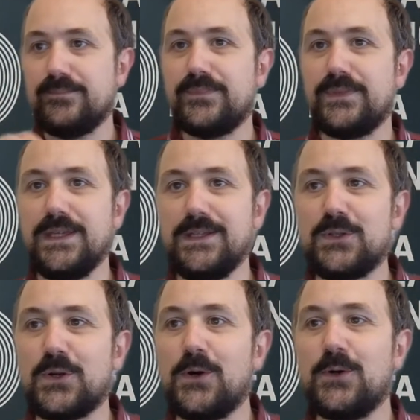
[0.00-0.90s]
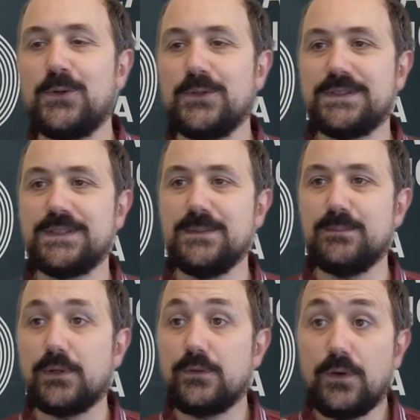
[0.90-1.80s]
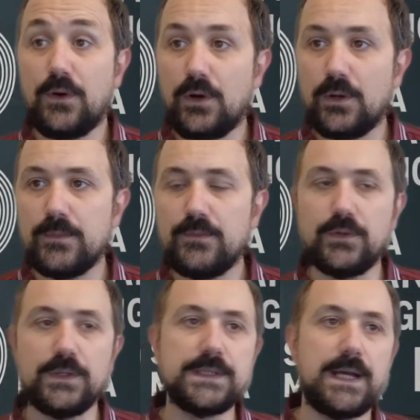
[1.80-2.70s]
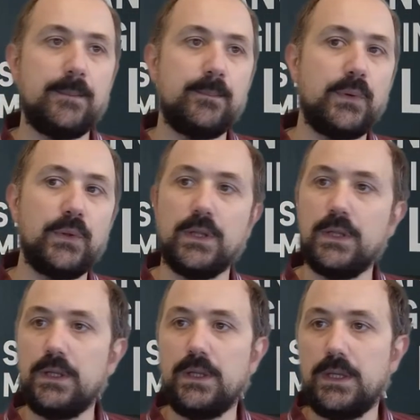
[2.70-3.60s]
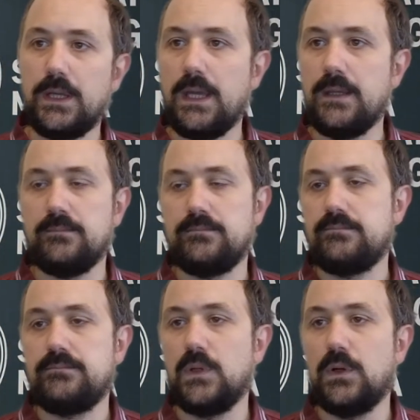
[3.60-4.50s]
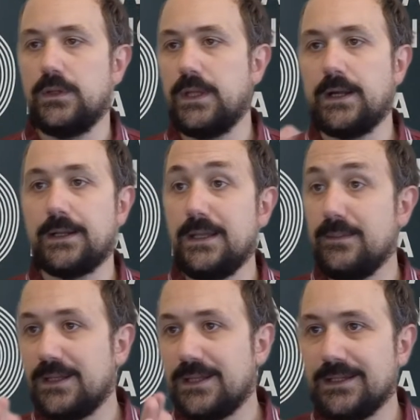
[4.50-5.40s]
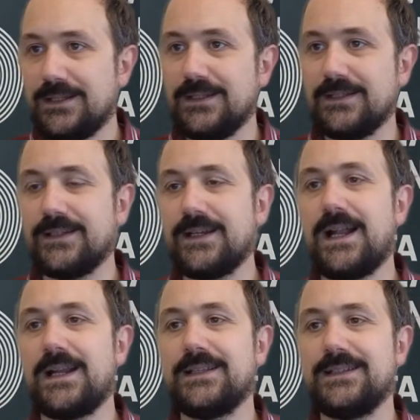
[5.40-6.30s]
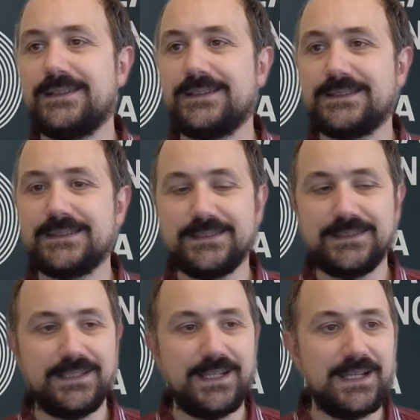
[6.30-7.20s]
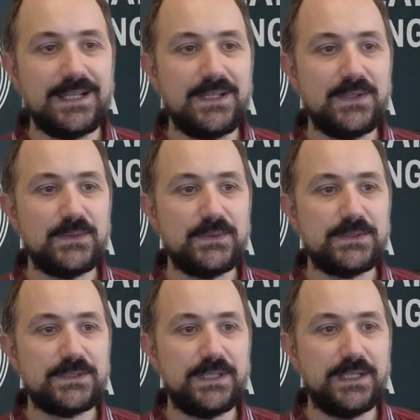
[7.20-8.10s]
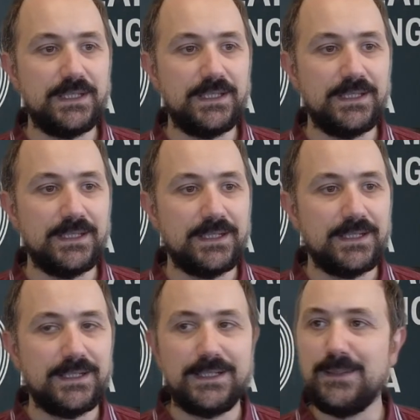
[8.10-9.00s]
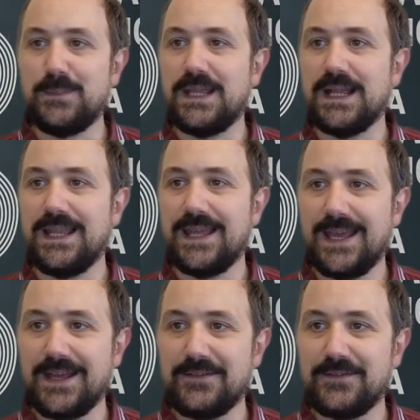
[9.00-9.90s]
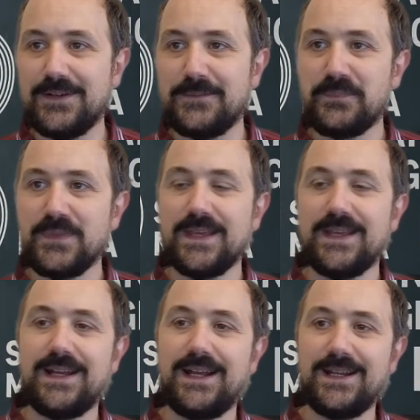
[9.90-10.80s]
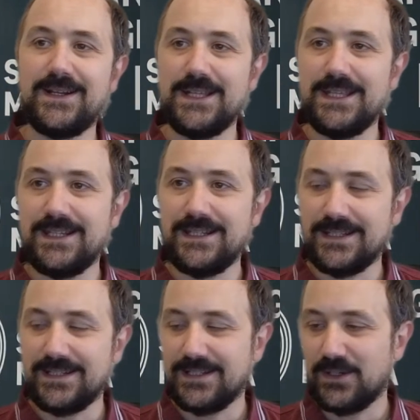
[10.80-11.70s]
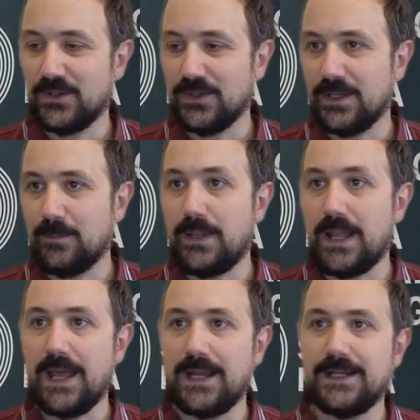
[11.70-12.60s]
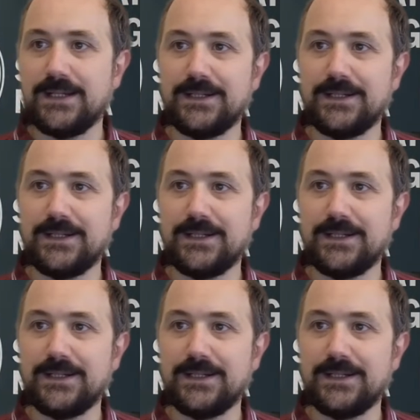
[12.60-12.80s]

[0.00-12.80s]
they draw simple form, for example, and they are limited in the characters that they can use. They typically have a green on a black